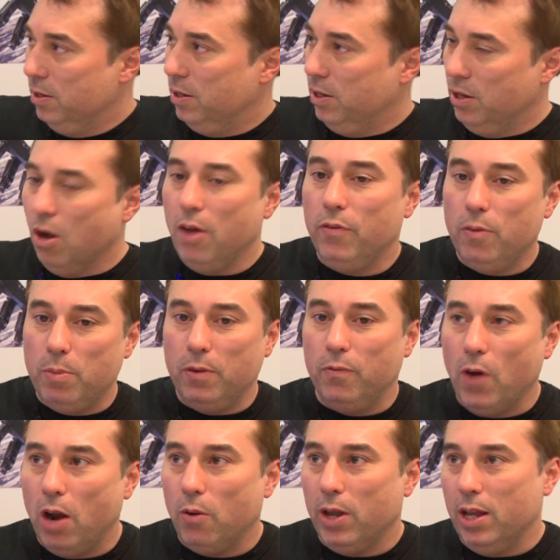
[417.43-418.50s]
If you've been
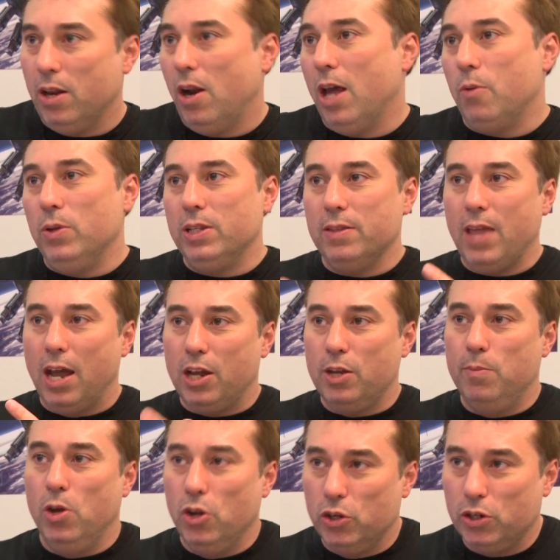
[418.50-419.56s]
following it, we did that
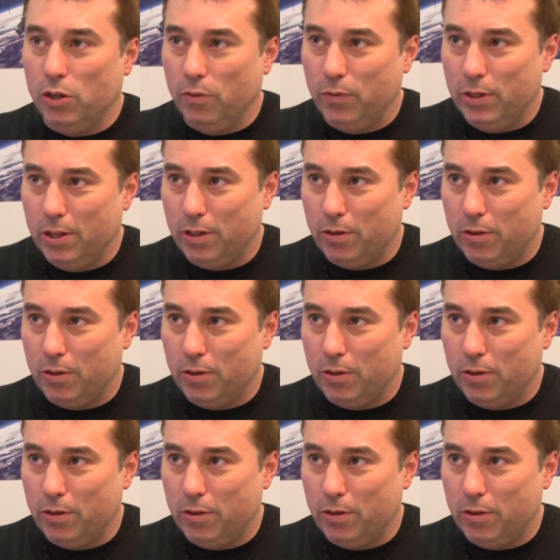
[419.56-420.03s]
commercial for the